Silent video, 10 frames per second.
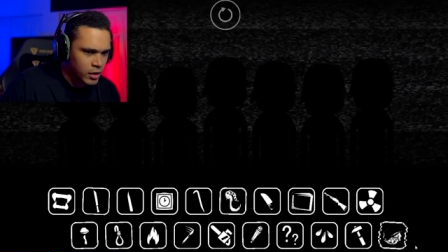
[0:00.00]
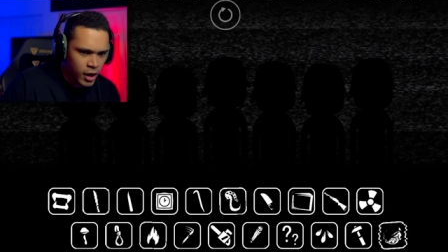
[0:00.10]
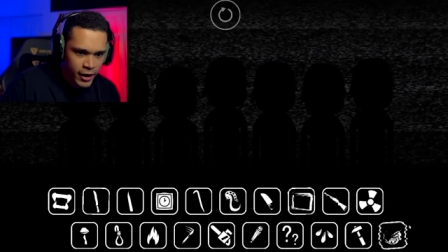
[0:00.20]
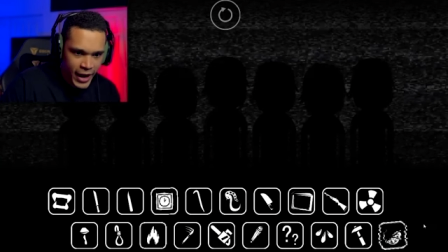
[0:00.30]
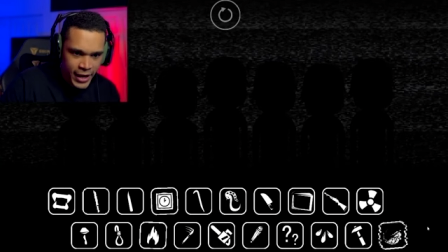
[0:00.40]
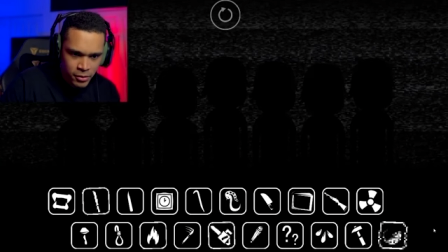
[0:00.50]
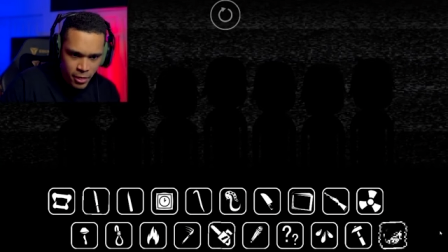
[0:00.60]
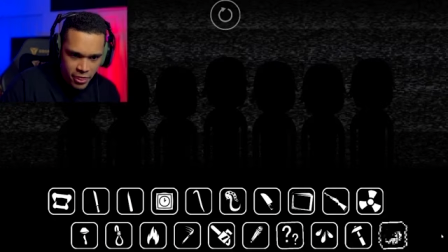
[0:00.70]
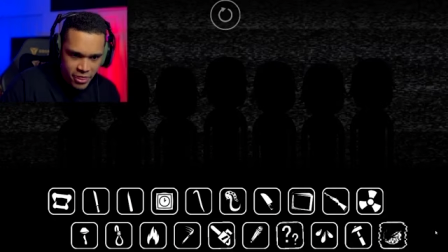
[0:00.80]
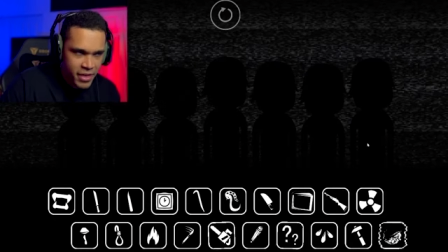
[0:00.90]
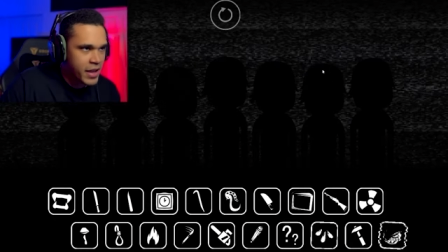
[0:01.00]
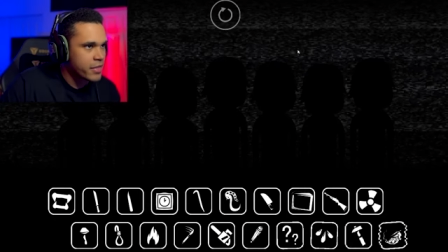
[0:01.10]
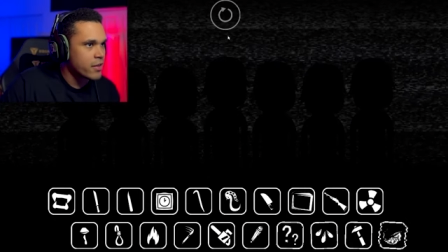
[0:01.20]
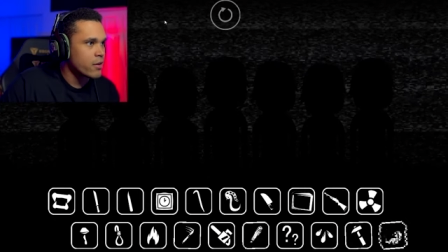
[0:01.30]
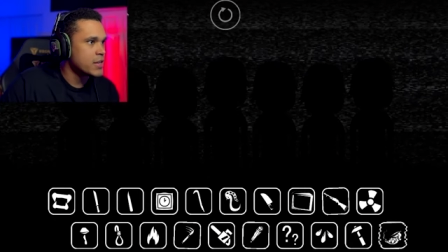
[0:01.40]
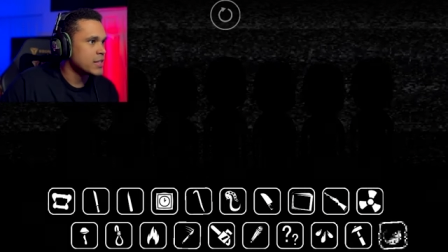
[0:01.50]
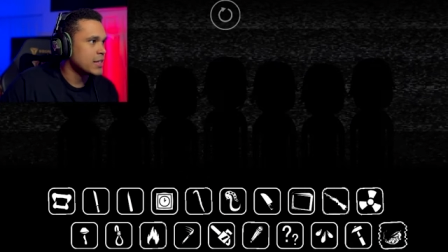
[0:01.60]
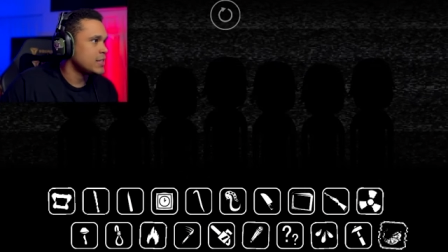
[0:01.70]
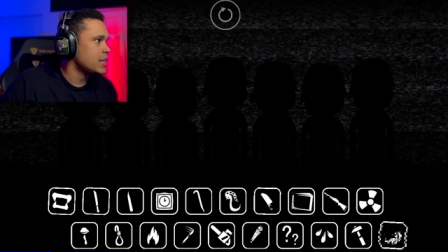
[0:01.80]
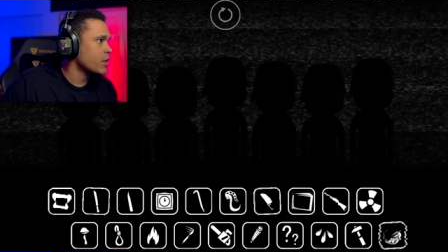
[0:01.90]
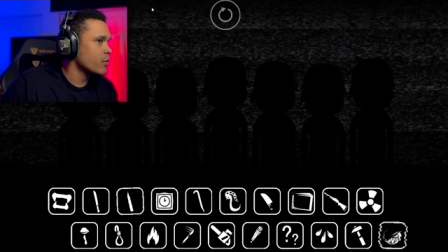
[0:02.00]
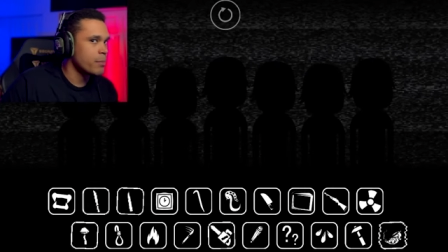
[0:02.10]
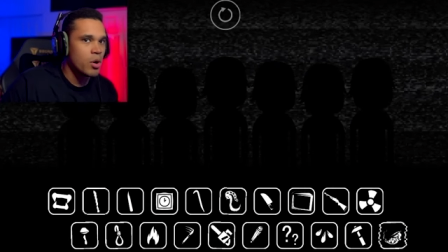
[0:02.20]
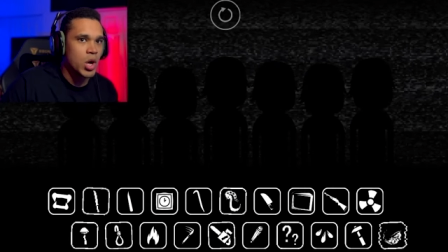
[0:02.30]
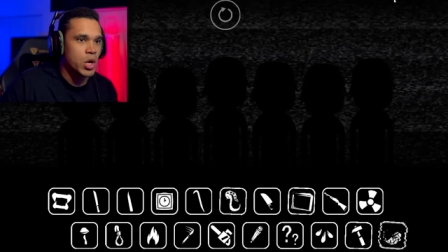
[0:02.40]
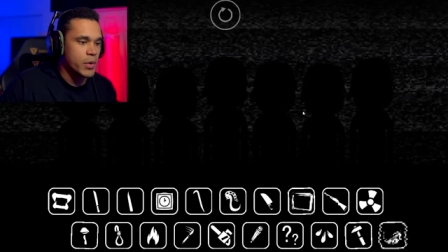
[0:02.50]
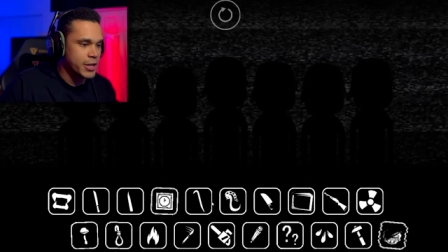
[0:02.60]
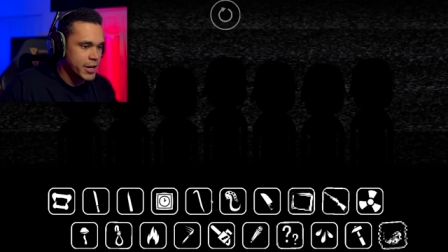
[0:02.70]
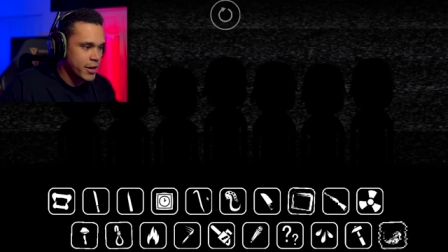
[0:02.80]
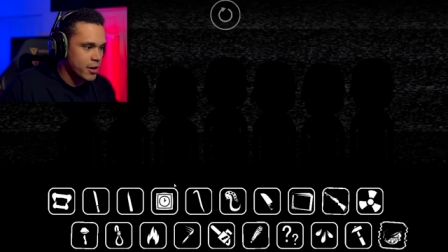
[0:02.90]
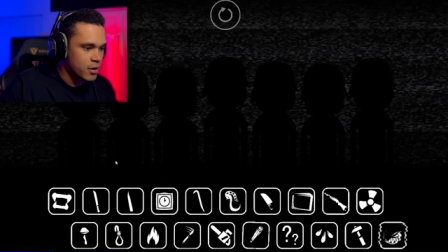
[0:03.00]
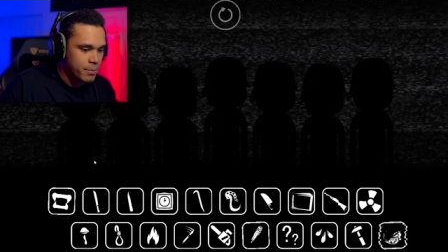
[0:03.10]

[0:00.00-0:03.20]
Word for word: Alright, I don't think there is a secret polo in here.